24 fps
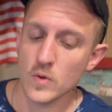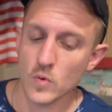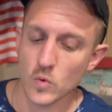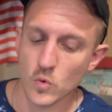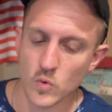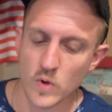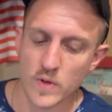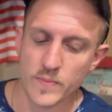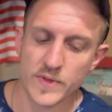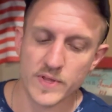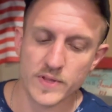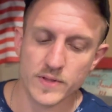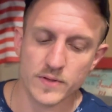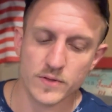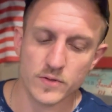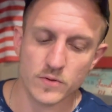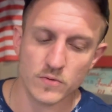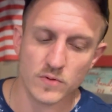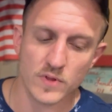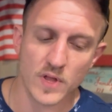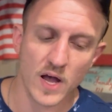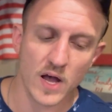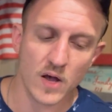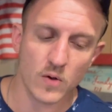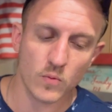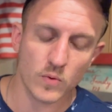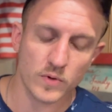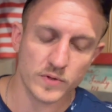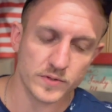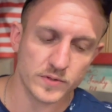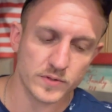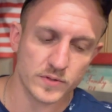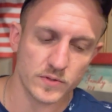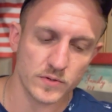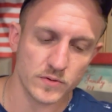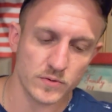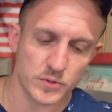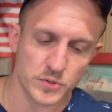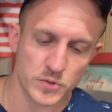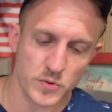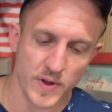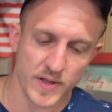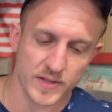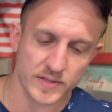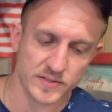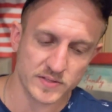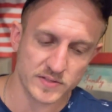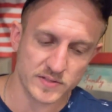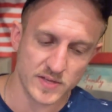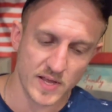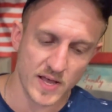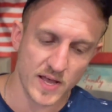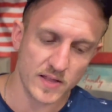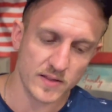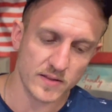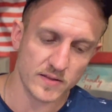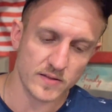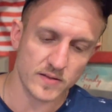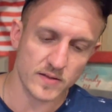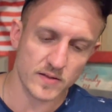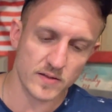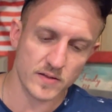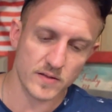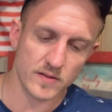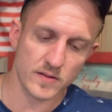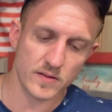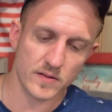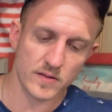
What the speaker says: Women do not want to transcend